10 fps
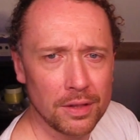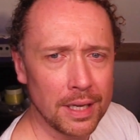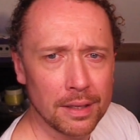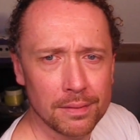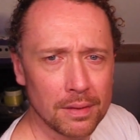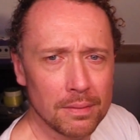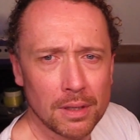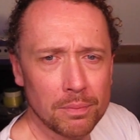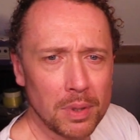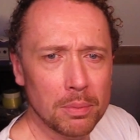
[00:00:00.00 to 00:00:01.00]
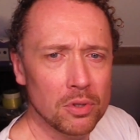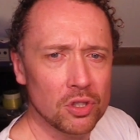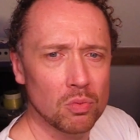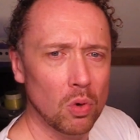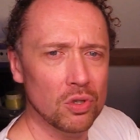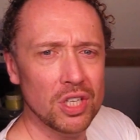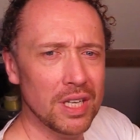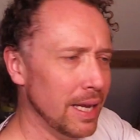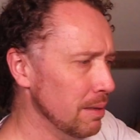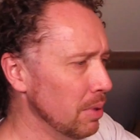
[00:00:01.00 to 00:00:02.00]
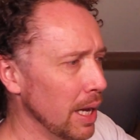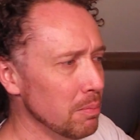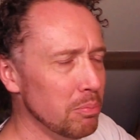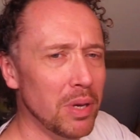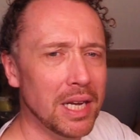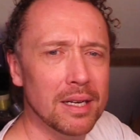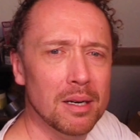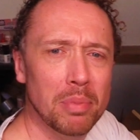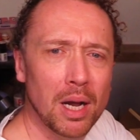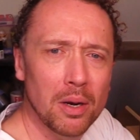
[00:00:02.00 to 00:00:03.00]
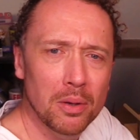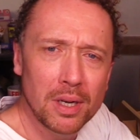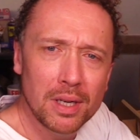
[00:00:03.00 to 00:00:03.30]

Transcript: thing that people just wanting a bigger bow,